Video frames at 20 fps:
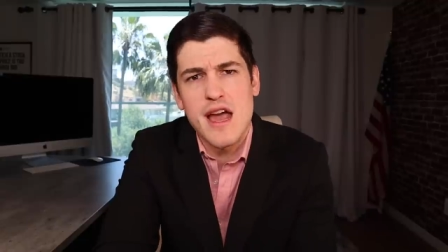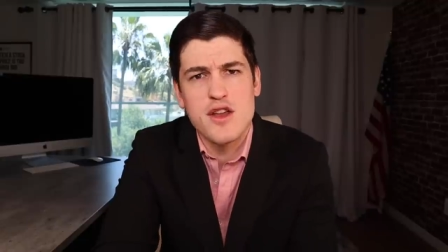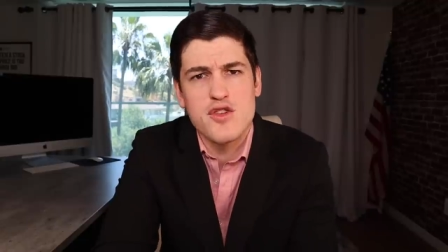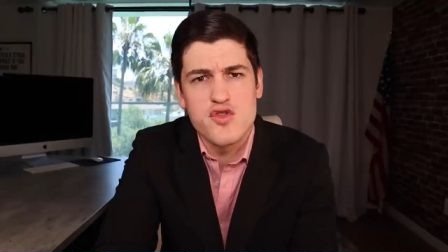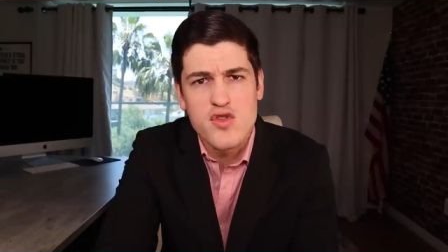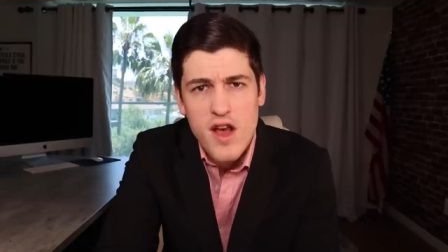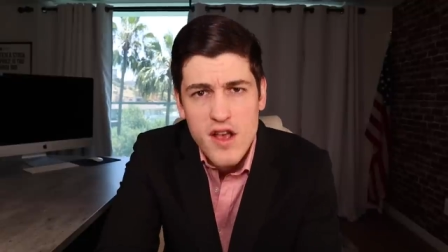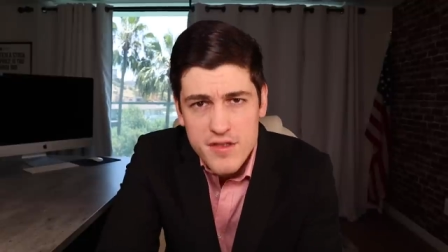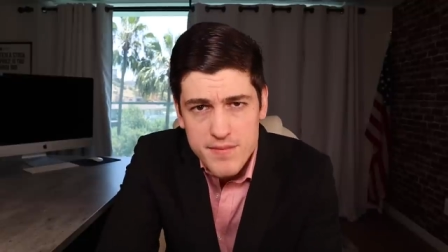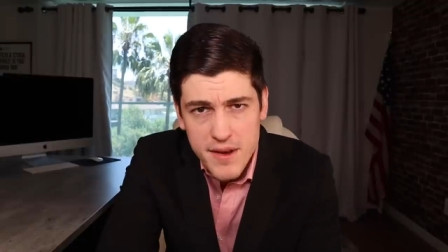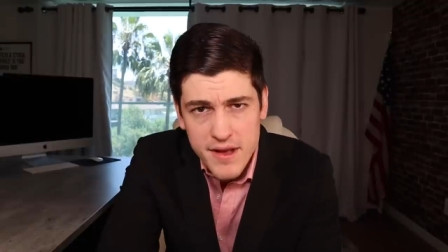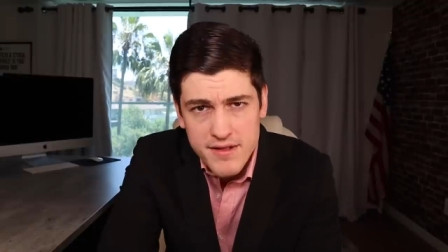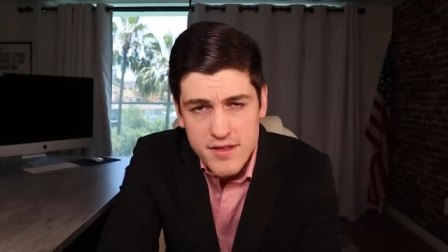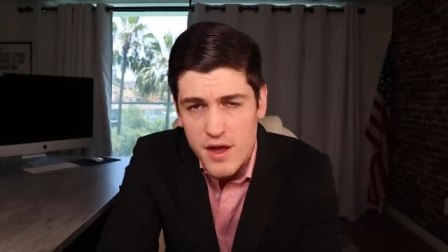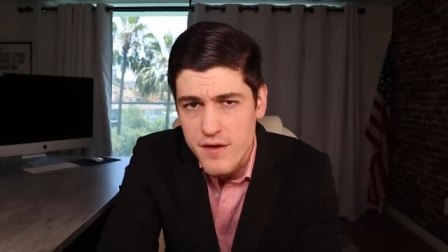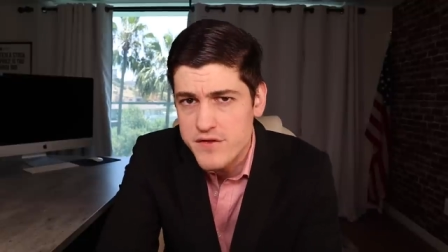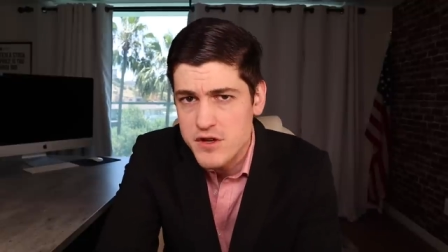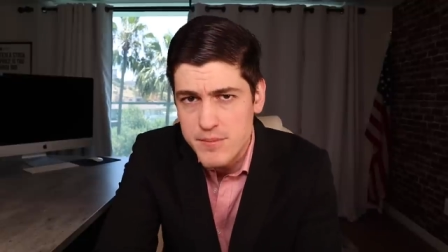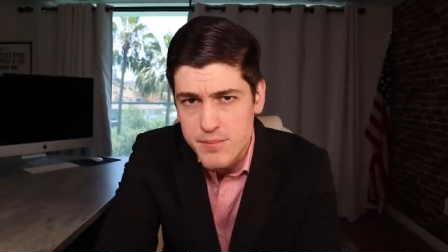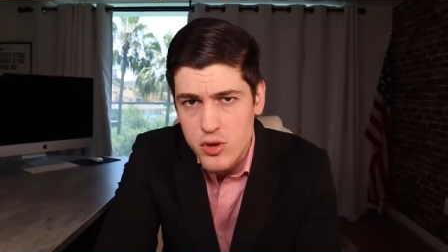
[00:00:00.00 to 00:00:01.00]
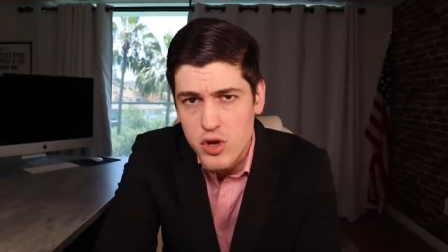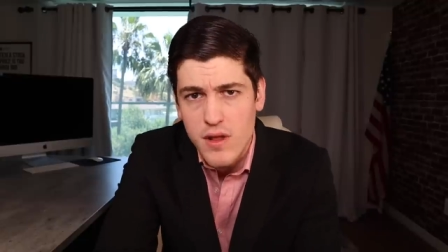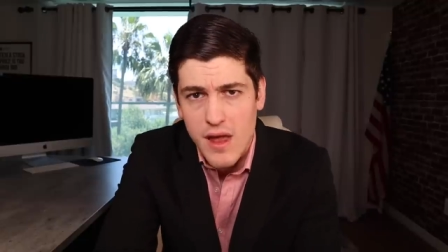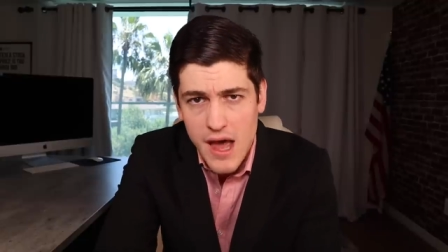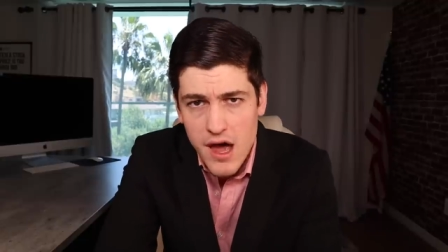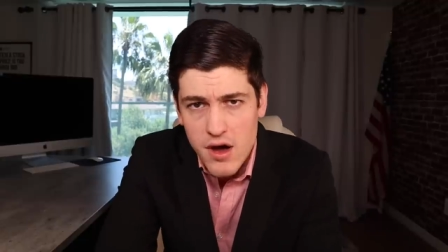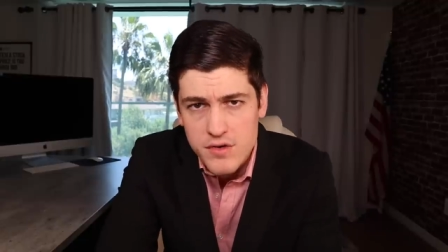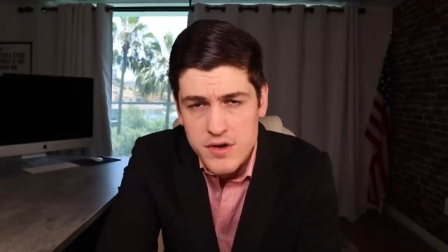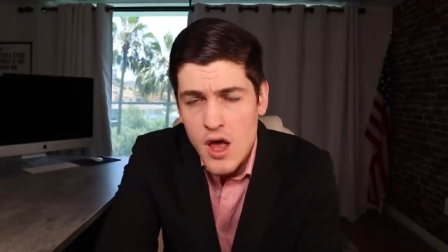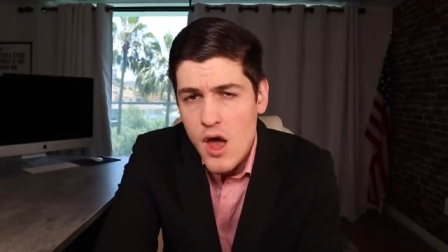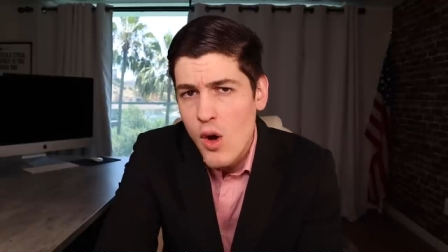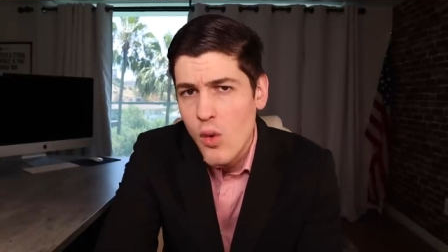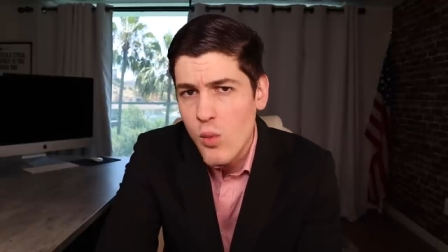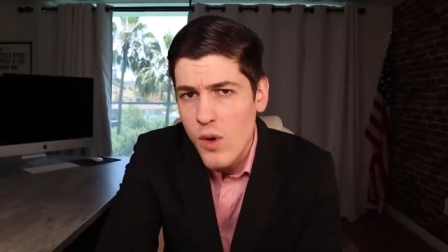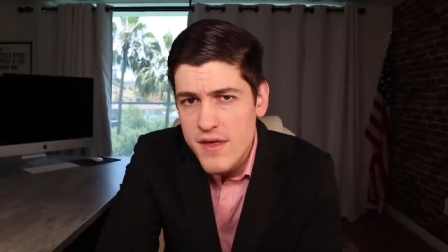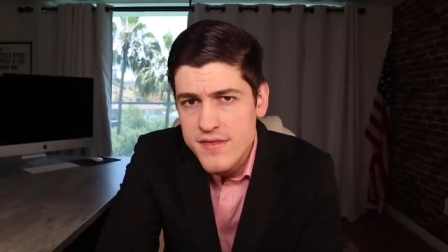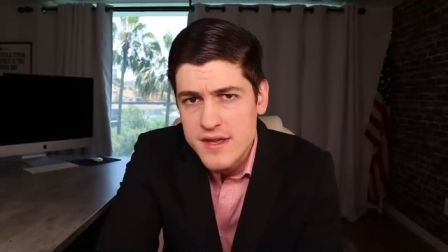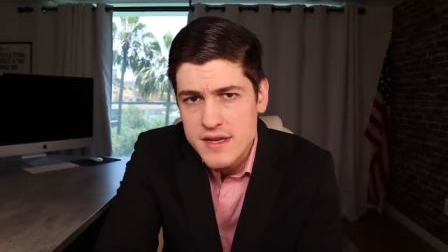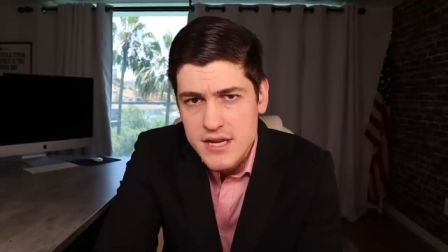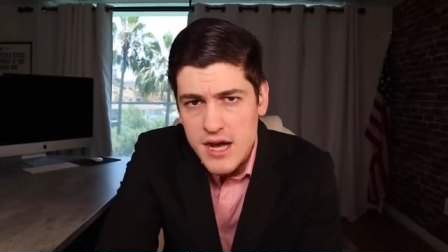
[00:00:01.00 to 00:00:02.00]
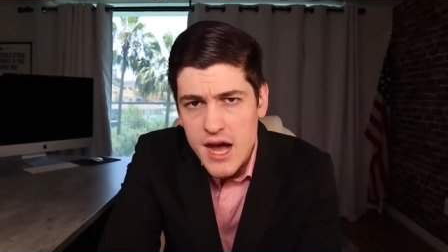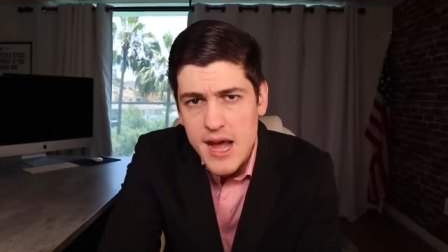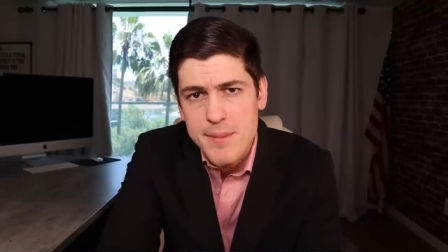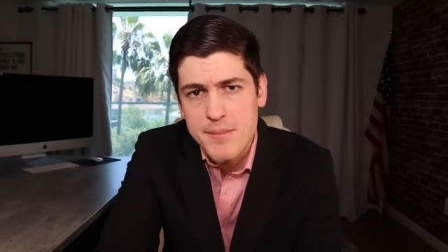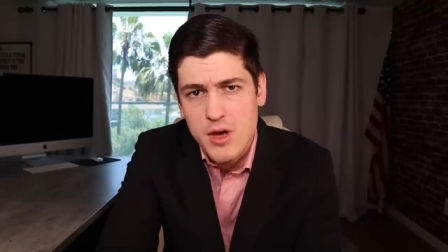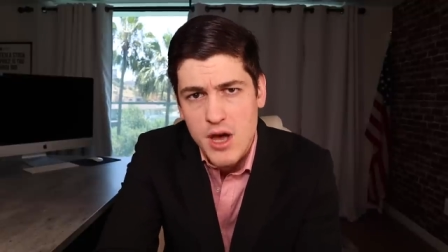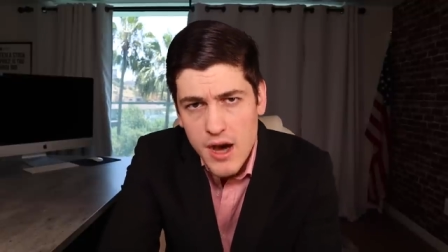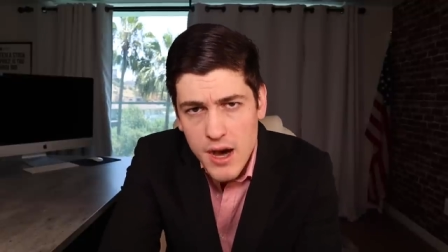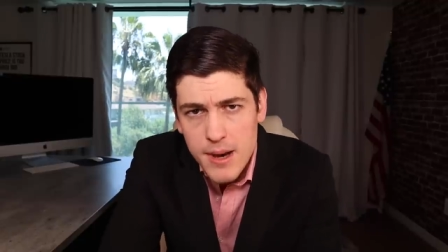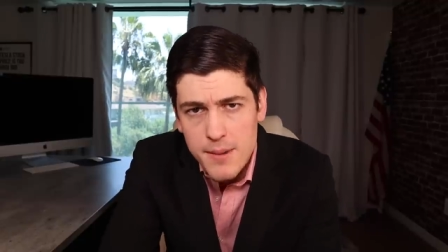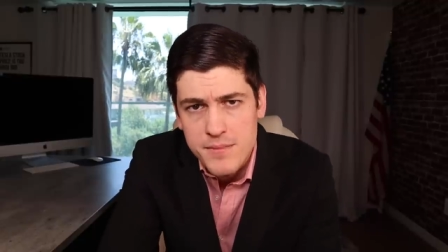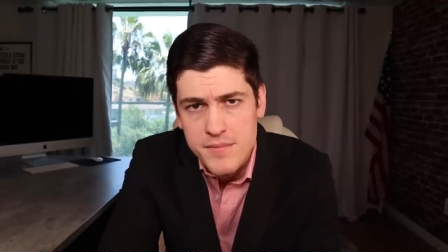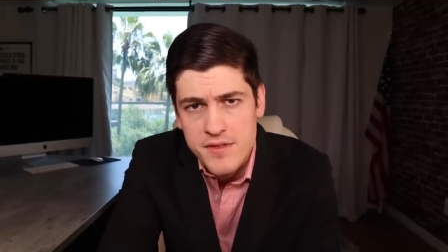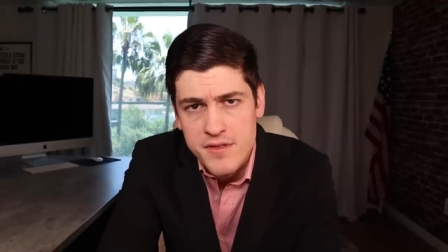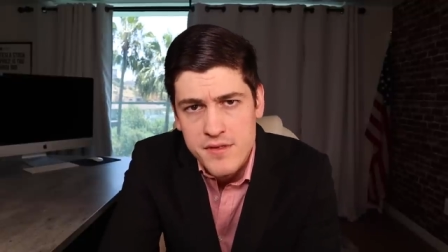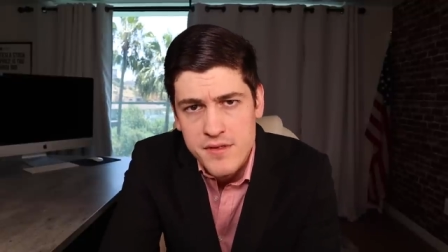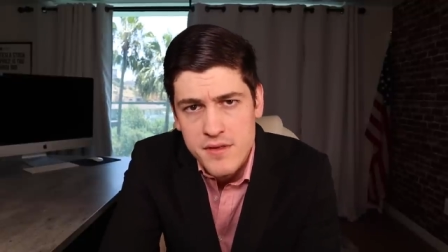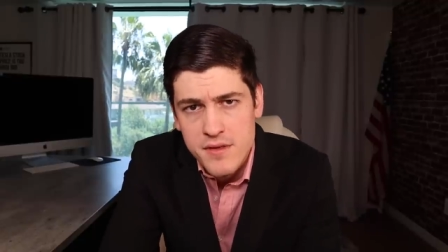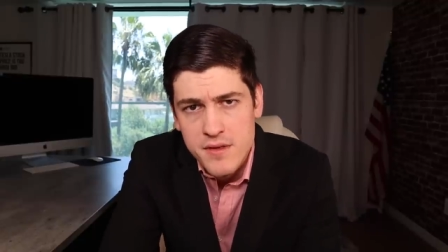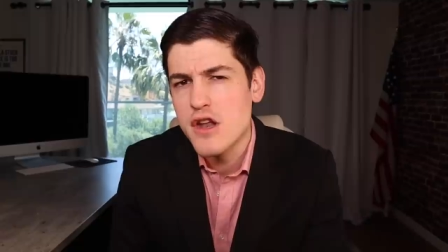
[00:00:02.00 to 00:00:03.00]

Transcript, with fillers: I trust myself to pull out when the time comes.